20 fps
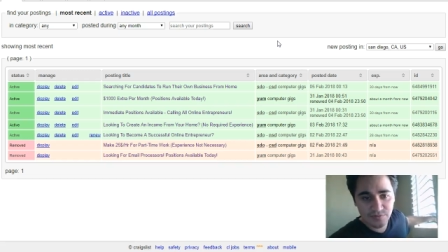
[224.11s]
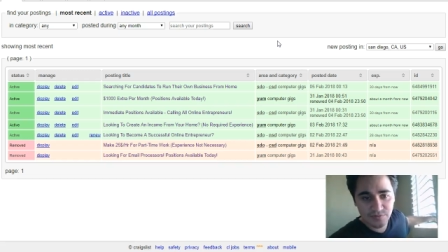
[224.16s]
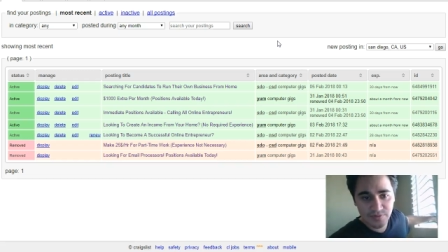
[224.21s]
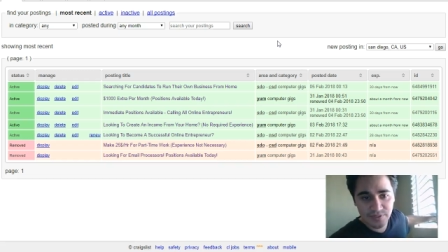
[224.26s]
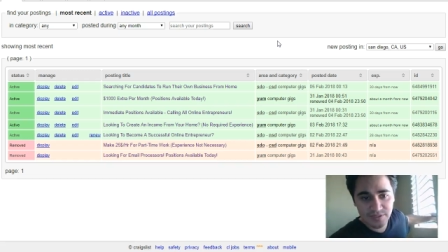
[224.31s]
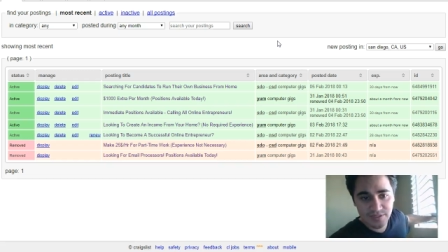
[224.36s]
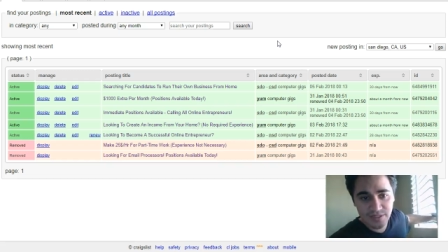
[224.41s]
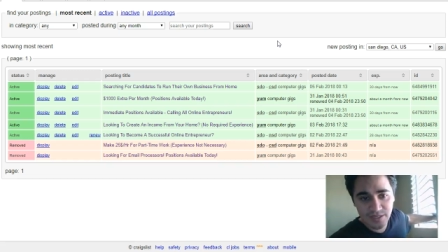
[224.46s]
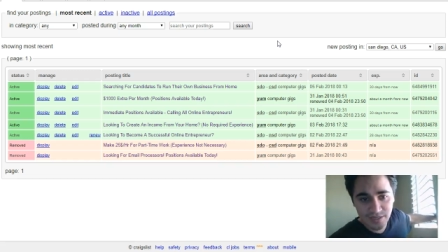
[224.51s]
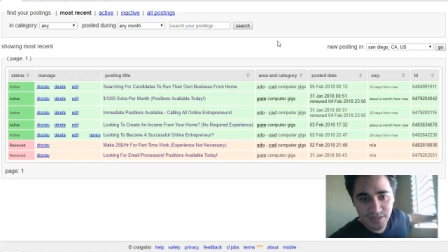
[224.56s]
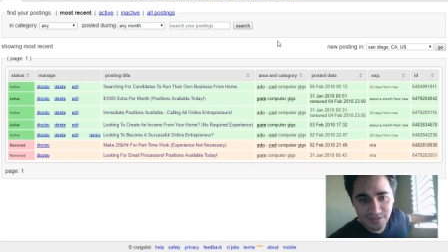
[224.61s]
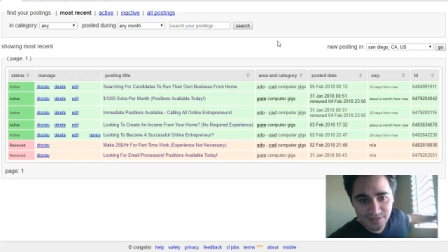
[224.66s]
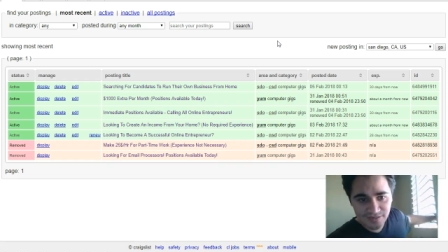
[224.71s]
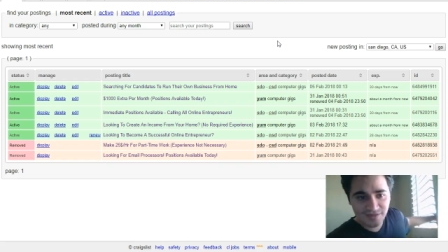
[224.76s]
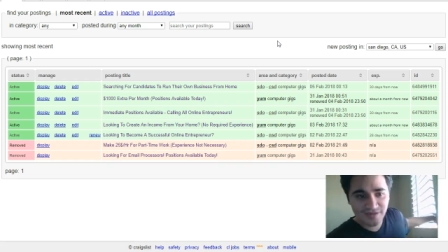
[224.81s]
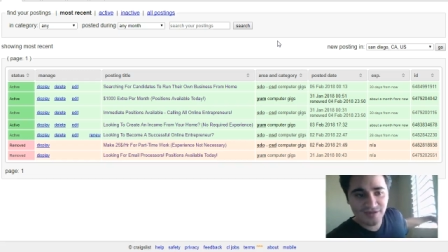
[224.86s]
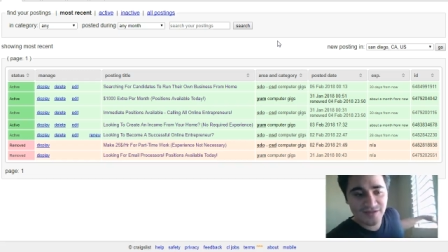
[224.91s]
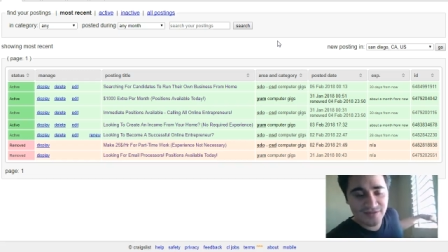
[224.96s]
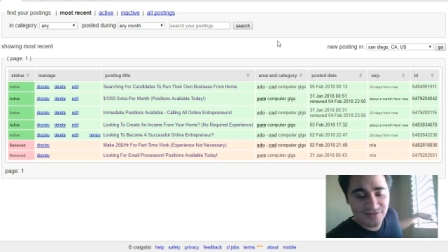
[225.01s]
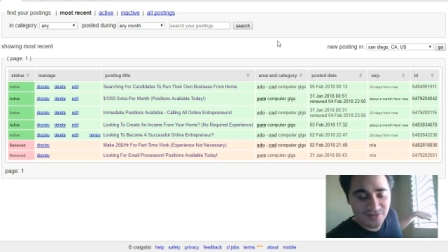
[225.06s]
Sorry about
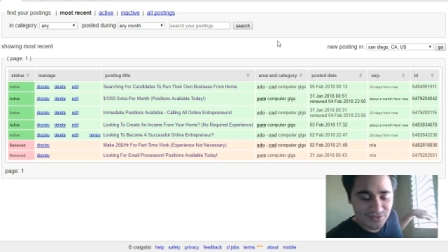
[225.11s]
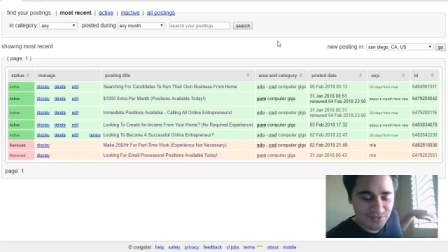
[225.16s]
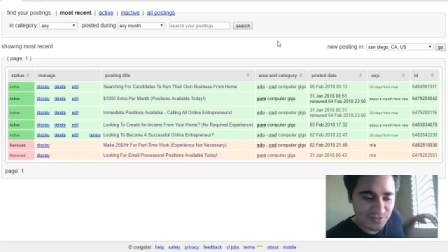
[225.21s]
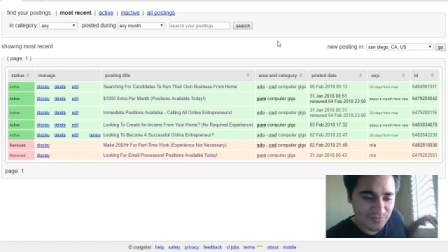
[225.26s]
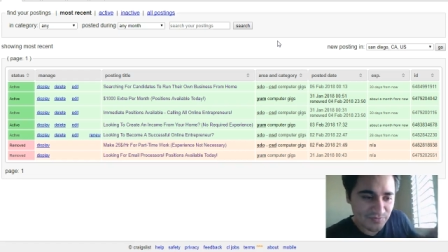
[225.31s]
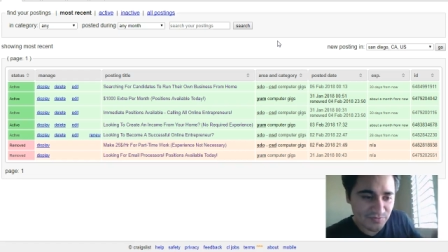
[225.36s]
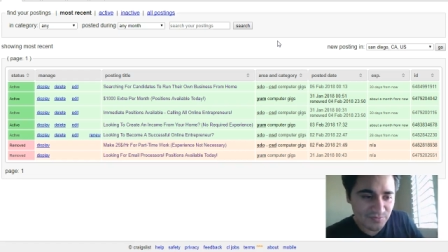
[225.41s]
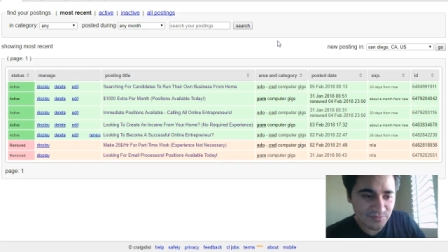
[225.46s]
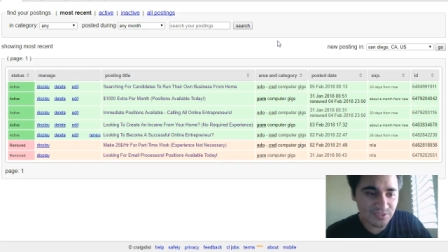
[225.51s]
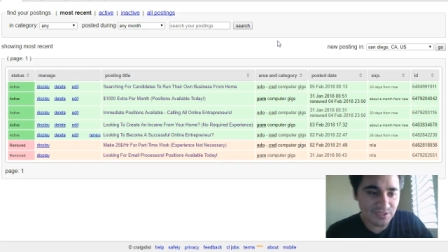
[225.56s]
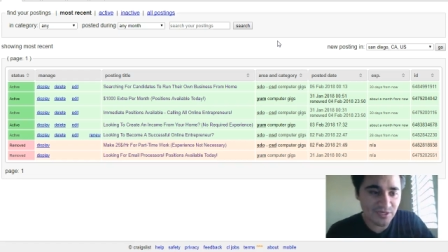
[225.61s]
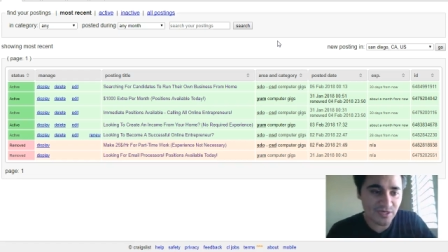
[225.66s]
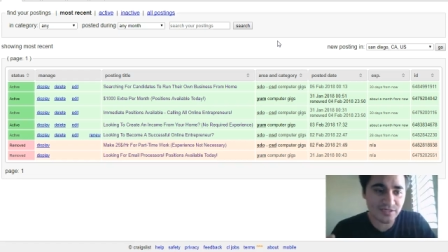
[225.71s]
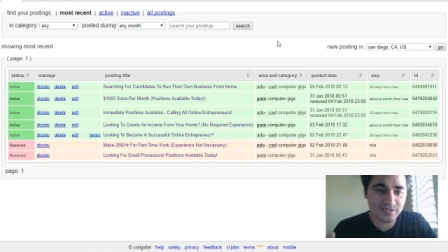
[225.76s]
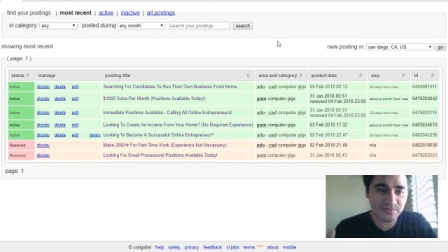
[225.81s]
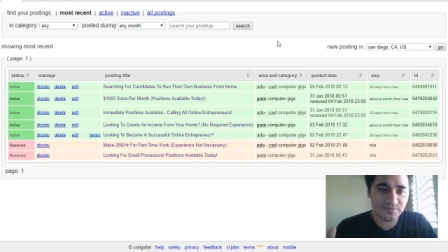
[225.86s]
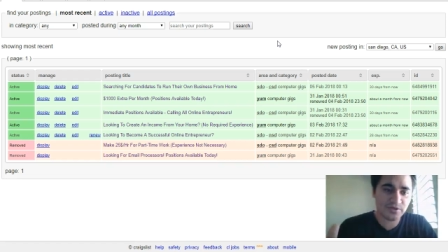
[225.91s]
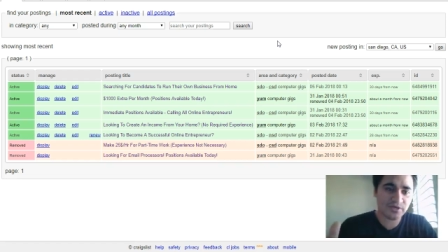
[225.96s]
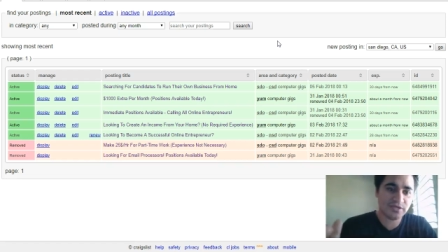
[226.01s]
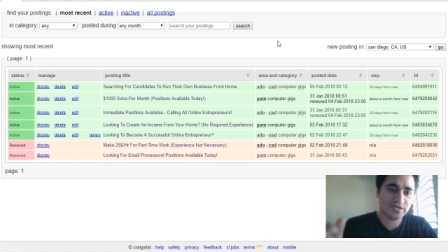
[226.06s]
that. There's
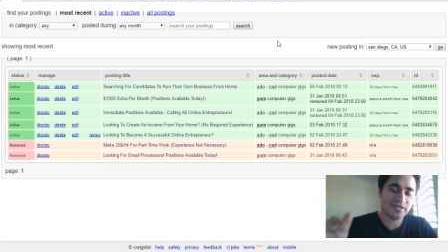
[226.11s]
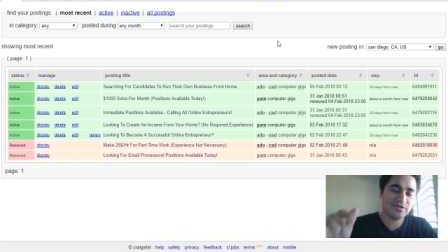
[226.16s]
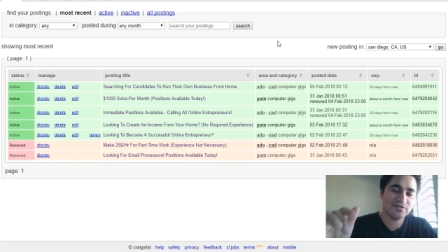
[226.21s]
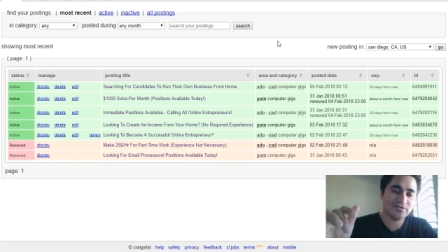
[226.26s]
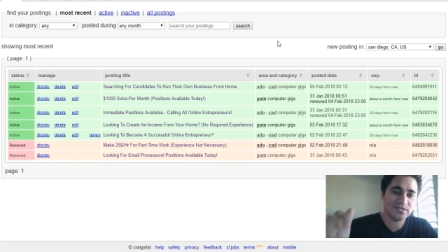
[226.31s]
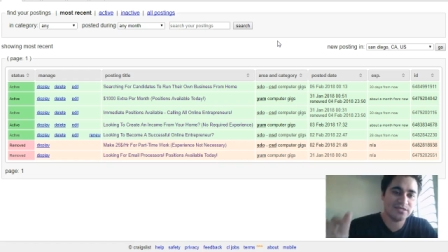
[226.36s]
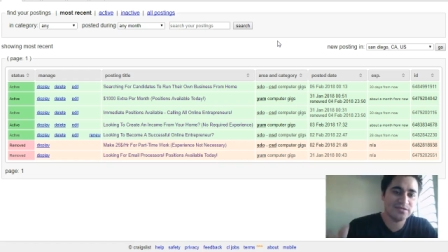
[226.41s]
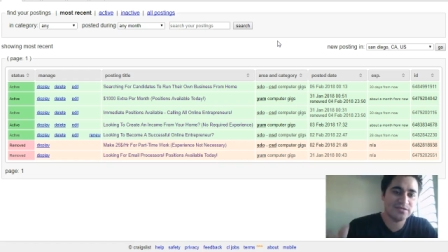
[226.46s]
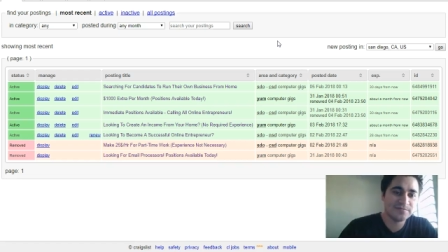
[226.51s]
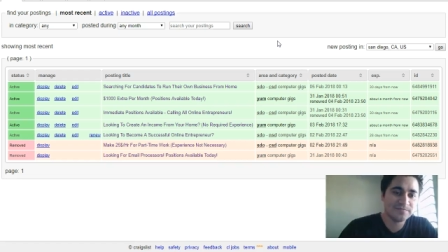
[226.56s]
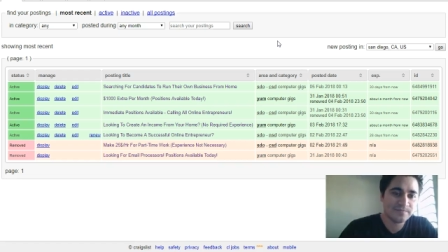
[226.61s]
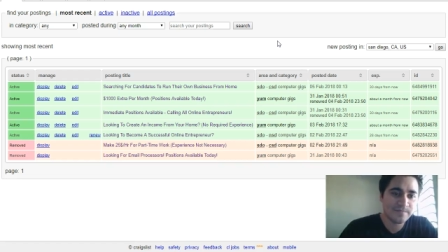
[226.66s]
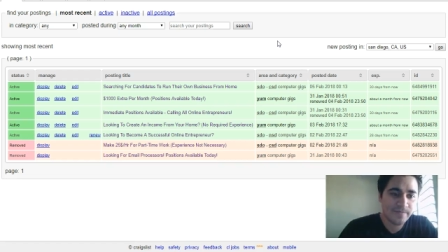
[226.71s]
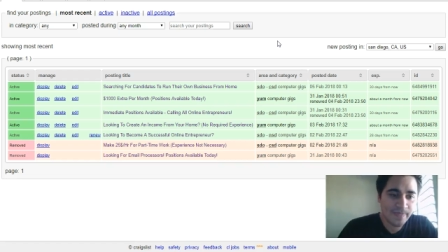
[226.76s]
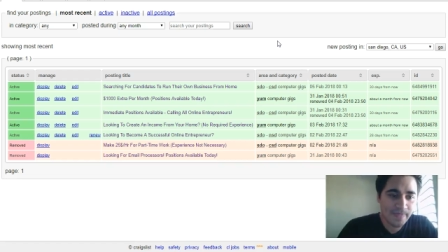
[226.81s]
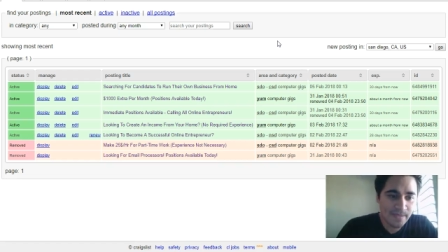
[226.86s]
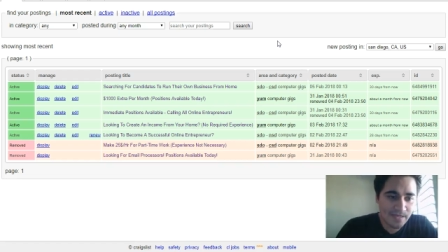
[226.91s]
dogs barking outside.